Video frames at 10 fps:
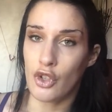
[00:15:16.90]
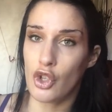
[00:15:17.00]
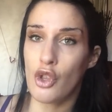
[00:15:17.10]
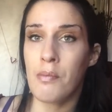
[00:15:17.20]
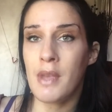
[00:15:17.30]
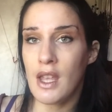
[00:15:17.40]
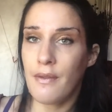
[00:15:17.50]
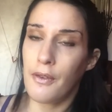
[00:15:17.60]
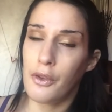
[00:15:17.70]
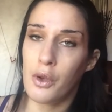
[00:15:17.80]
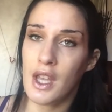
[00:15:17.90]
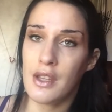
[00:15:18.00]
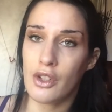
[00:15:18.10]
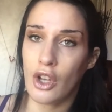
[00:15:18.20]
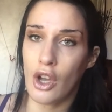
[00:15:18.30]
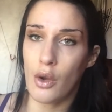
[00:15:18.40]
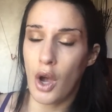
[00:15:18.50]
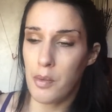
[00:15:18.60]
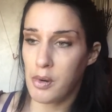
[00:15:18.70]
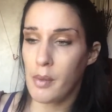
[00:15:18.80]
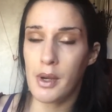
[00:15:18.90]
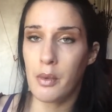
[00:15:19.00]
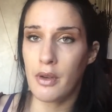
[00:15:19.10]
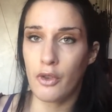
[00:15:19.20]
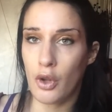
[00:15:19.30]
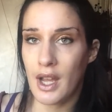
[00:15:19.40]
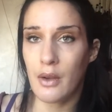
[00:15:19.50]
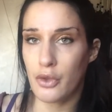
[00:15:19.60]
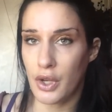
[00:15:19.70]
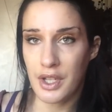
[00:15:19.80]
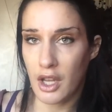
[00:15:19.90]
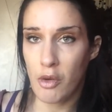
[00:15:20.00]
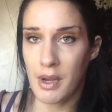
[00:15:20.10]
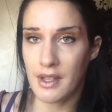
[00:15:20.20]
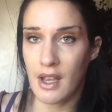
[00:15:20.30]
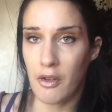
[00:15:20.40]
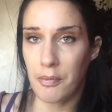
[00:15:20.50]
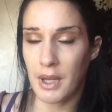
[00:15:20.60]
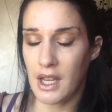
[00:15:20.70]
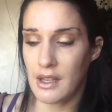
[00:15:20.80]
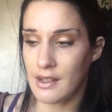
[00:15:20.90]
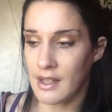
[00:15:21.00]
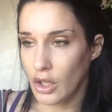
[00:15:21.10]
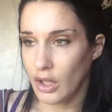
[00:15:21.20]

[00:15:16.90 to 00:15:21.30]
to the me of a few years ago, I probably would have gone out and tried to kill myself because